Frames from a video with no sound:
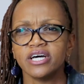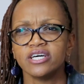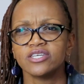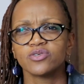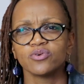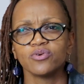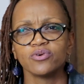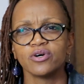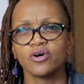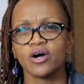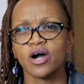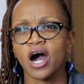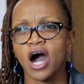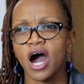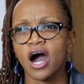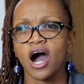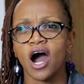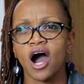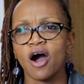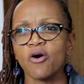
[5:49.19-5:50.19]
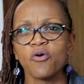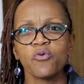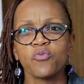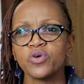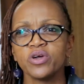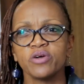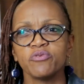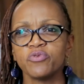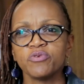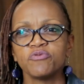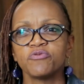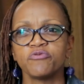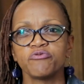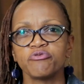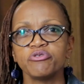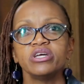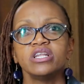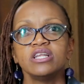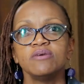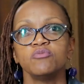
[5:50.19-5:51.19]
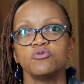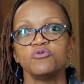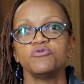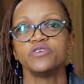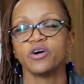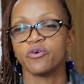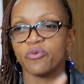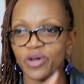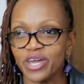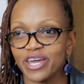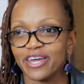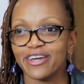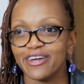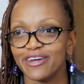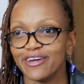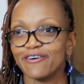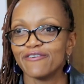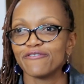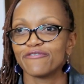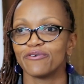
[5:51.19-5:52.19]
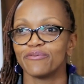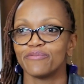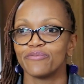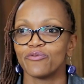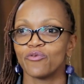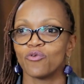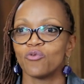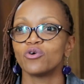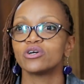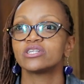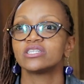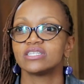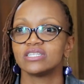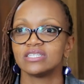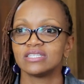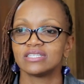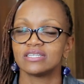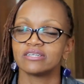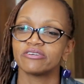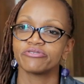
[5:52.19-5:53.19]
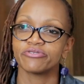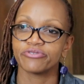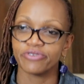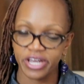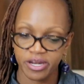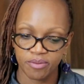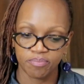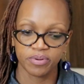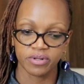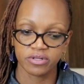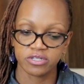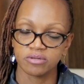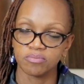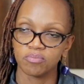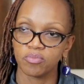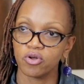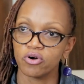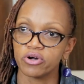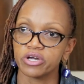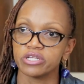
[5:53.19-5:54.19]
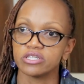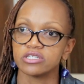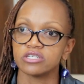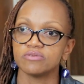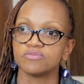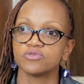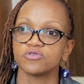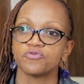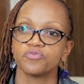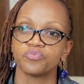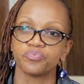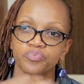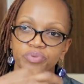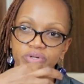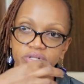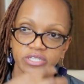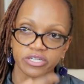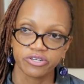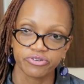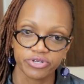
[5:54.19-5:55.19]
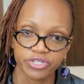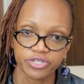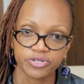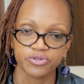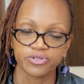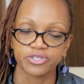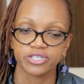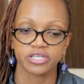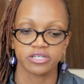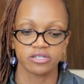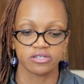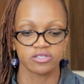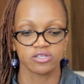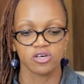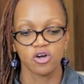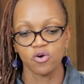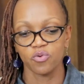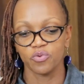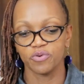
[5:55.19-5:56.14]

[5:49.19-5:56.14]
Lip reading: So how we've really moved away from what is the right building block in terms of building critical skills.